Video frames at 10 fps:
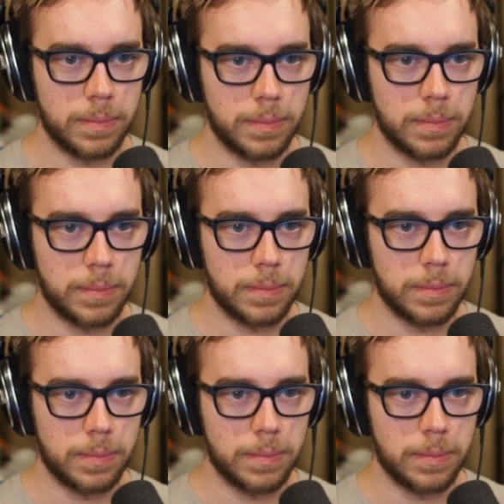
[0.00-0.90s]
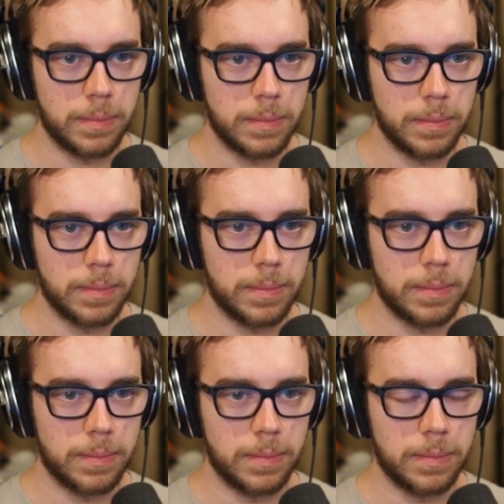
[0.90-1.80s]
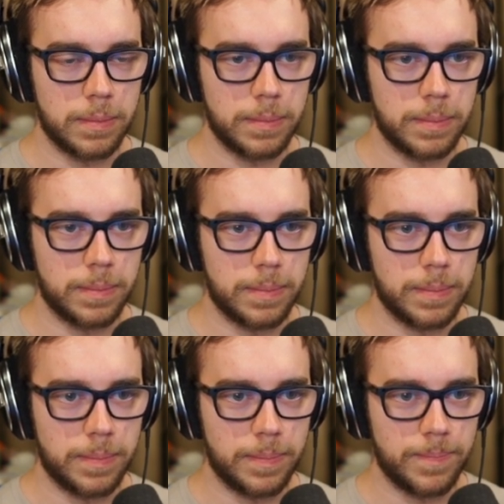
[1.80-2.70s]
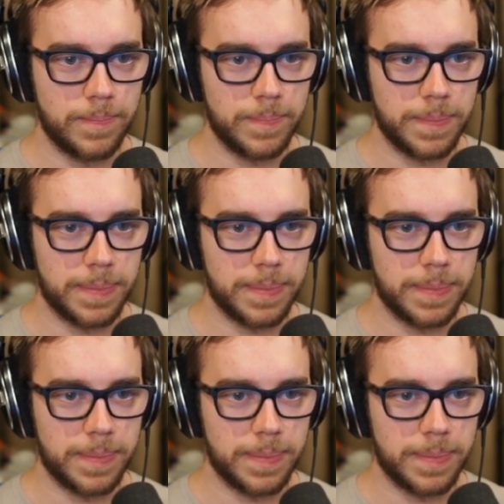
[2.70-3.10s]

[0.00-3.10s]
No words are spoken by the person on screen.